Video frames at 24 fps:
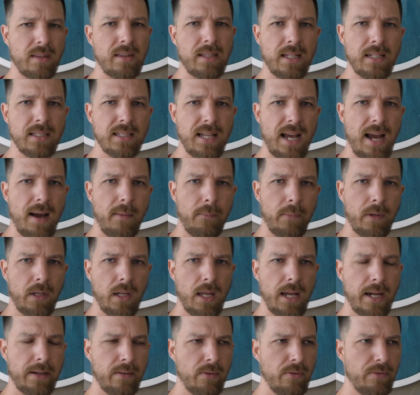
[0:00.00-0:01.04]
things happen,
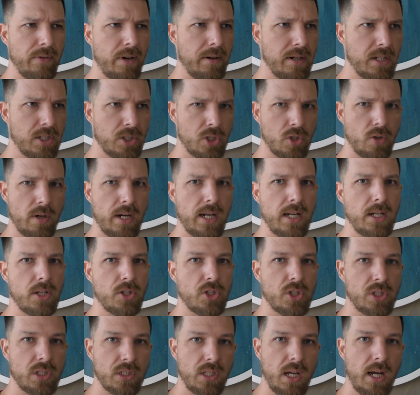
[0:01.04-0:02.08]
like very strange
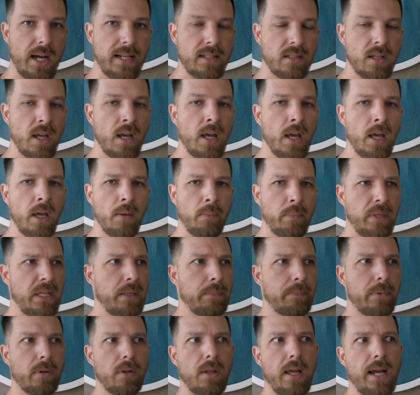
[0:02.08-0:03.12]
signs,
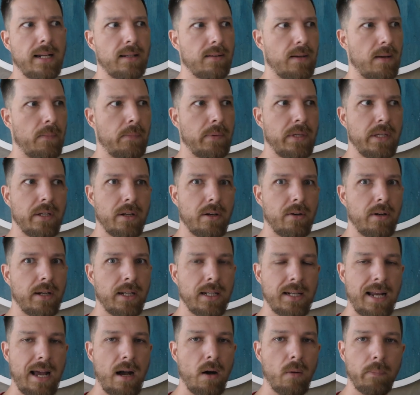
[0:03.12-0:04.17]
people like appearing
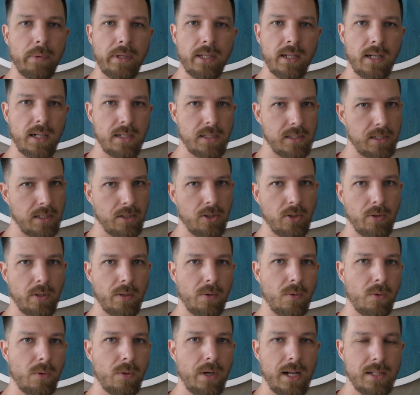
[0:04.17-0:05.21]
and helping us and
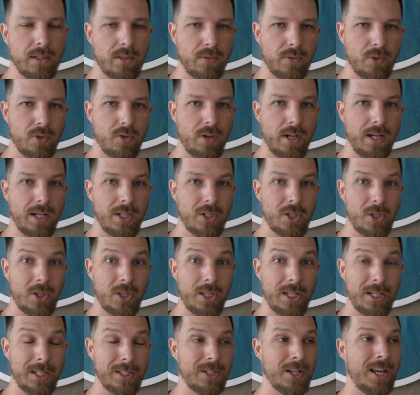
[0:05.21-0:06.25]
doing all kinds of strange
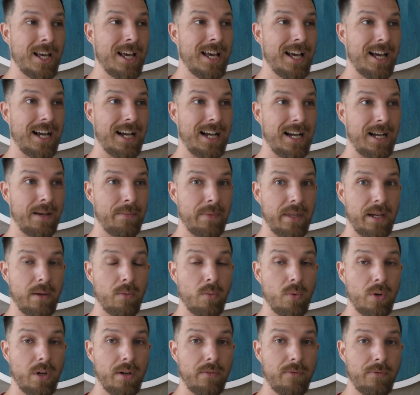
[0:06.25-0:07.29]
things. That
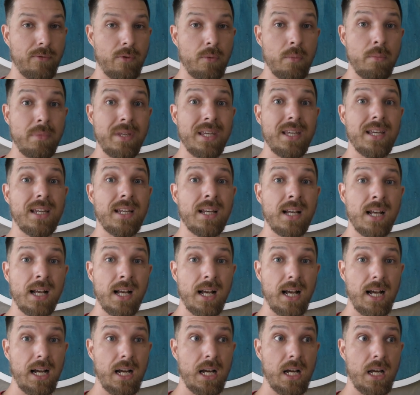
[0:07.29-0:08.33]
were for me
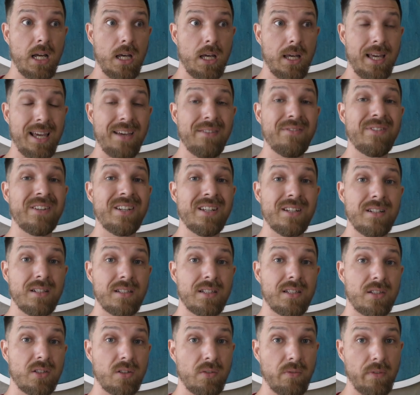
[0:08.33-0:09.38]

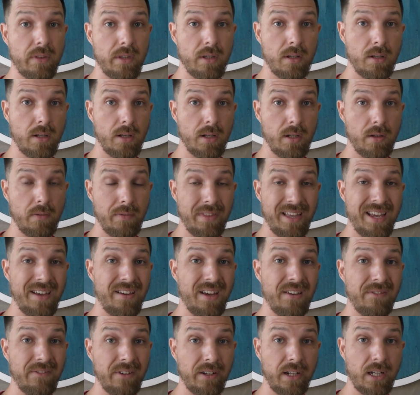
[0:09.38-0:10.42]
evidences of the
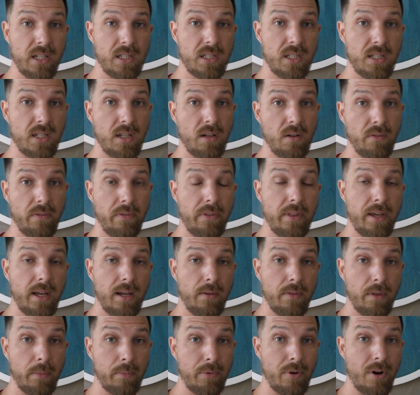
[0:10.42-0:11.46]
efficacy of
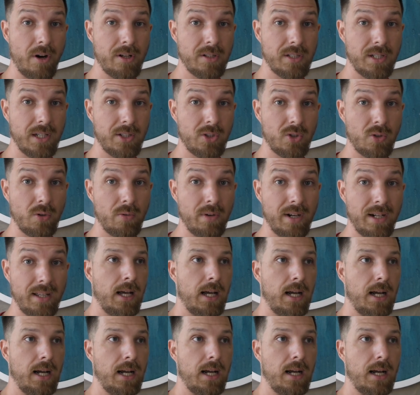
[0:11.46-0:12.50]
the process already.
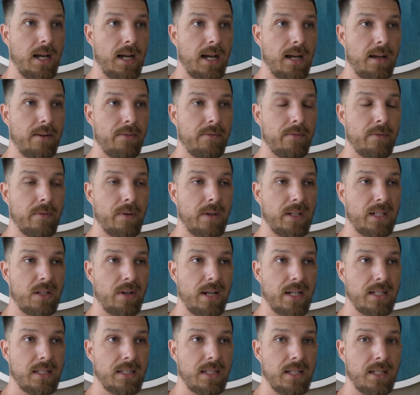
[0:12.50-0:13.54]
I have a
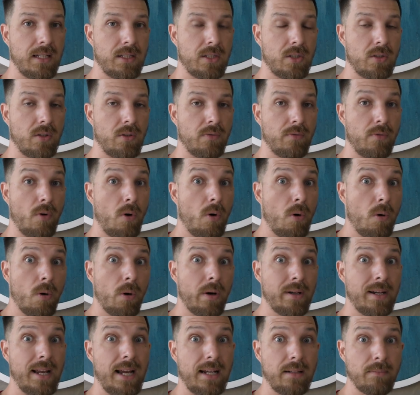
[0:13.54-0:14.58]
great sense of
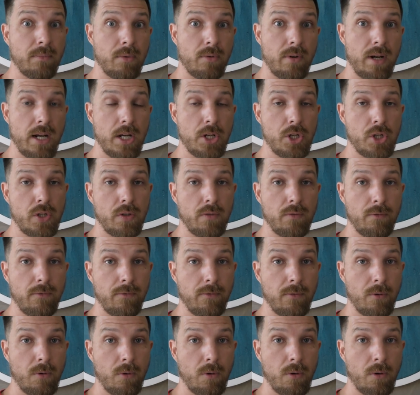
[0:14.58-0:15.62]
awe and admiration
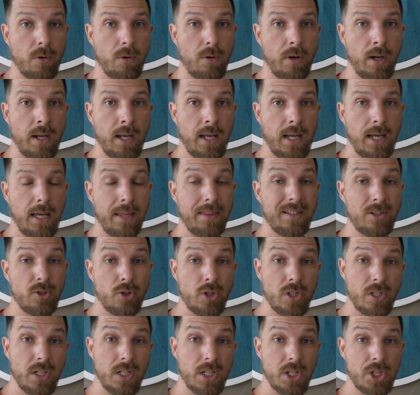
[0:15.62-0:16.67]
for the
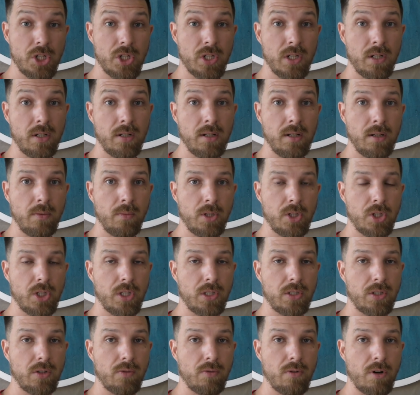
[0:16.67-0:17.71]
tradition in which
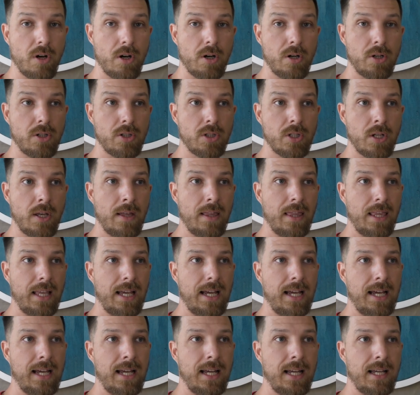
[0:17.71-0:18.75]
this arose,
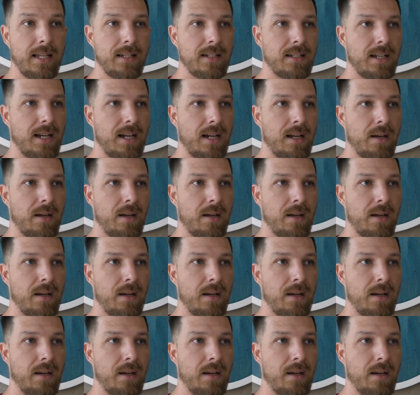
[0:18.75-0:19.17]
and